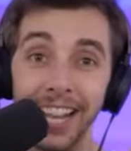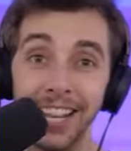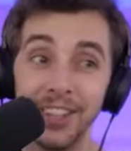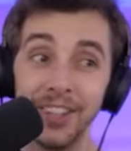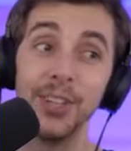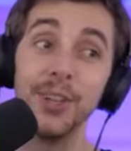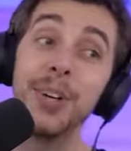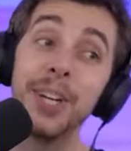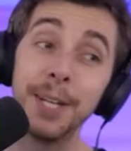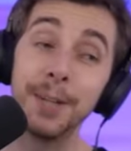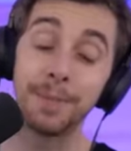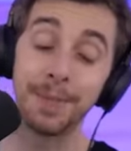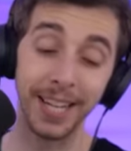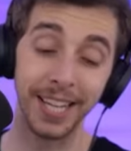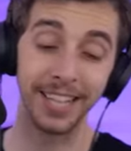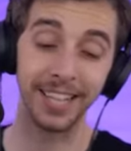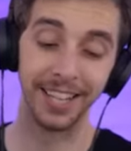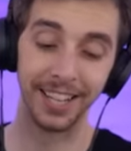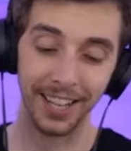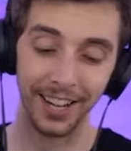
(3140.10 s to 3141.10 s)
I knew he
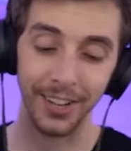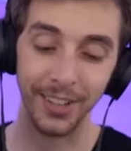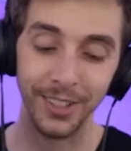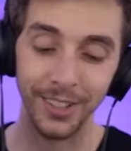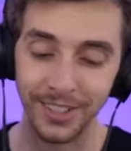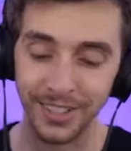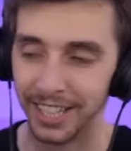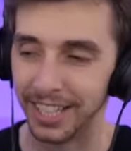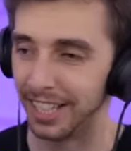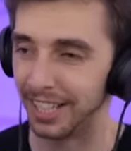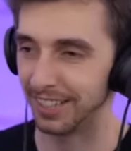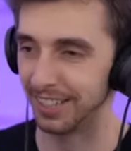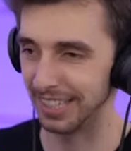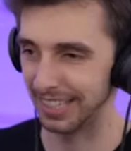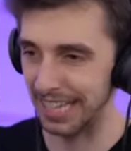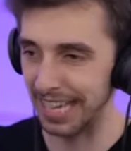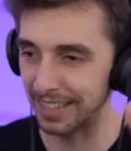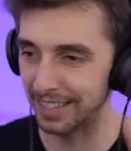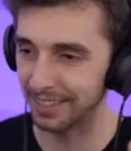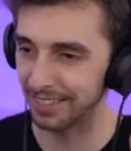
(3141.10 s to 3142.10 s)
played it loads. It's
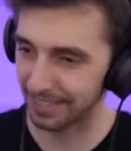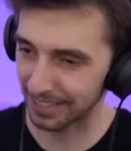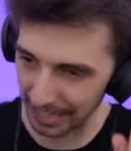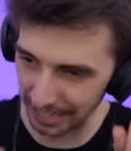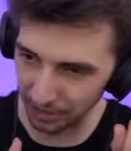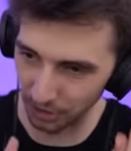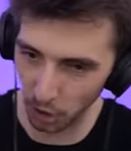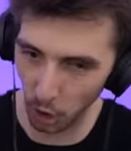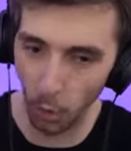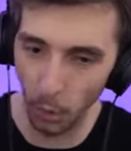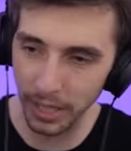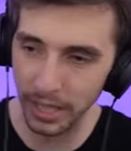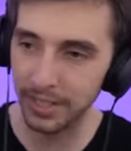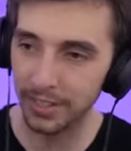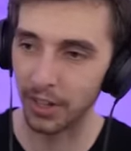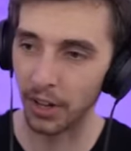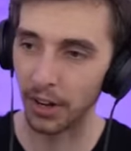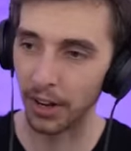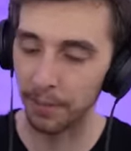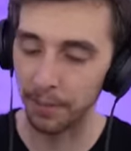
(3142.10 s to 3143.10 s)
like that. I know
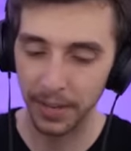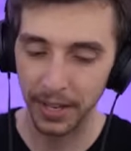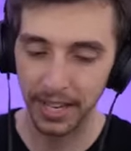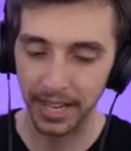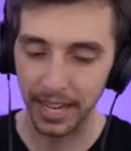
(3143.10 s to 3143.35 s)
he's done it.